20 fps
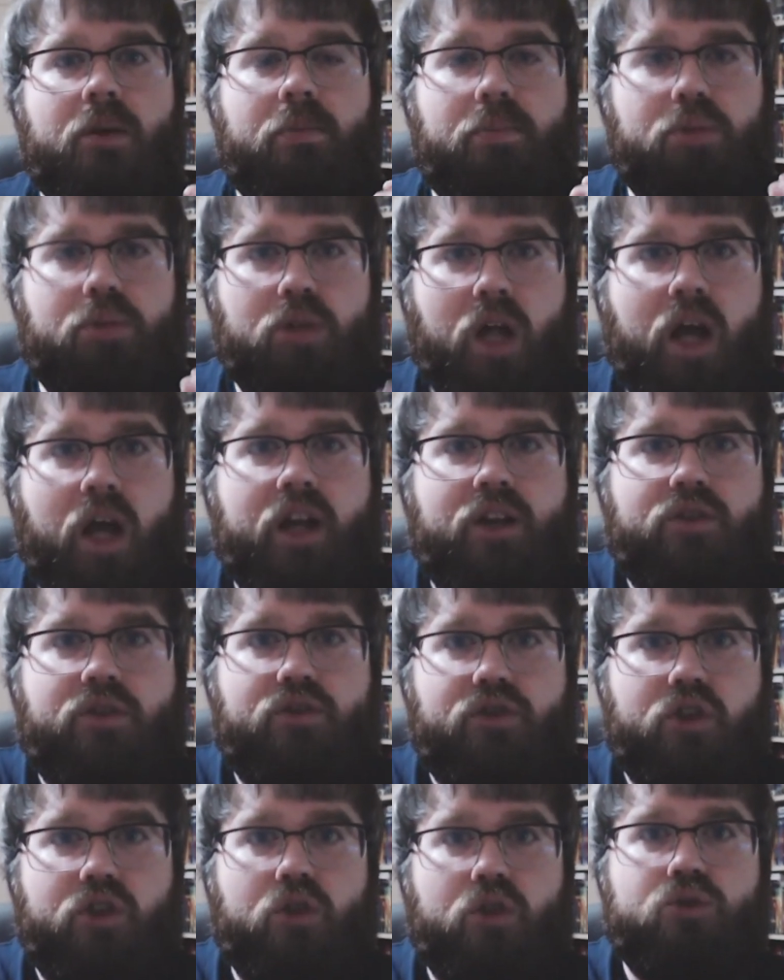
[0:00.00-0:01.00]

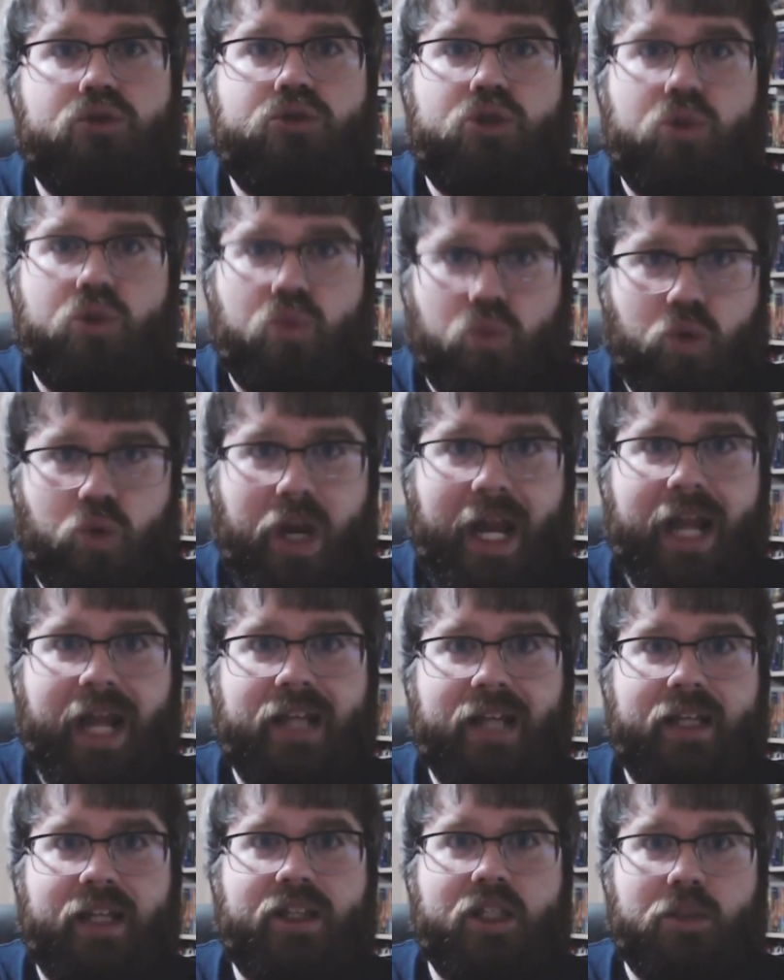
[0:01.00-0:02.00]
blood-infused ring,
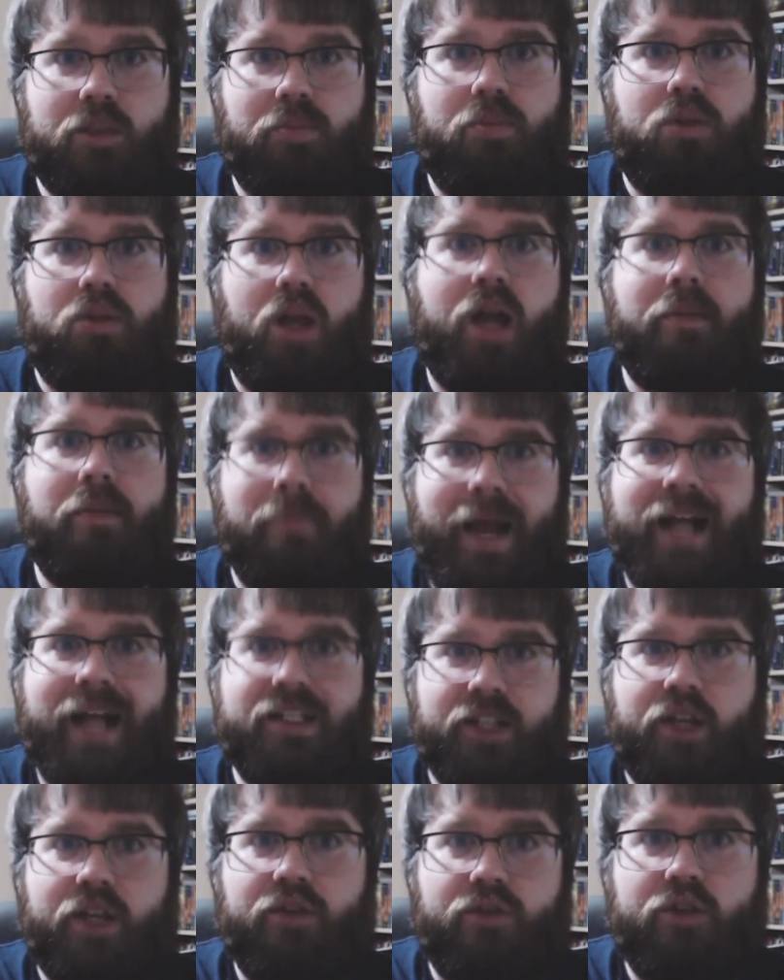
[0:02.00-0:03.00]
like this blood
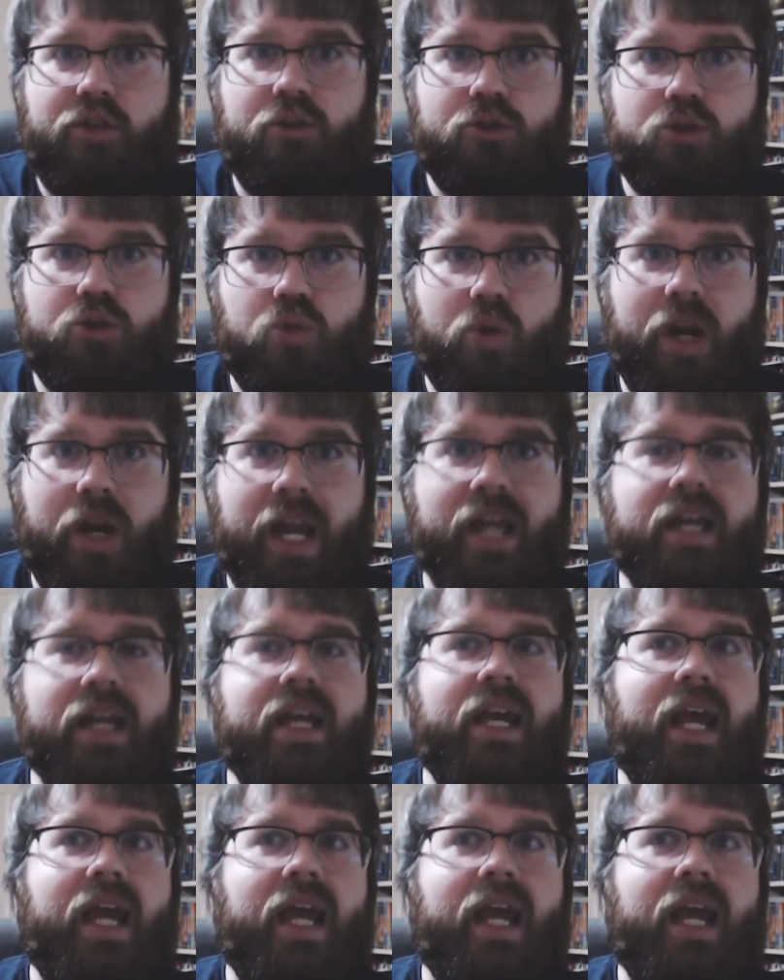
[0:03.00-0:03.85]
magic-infused ring,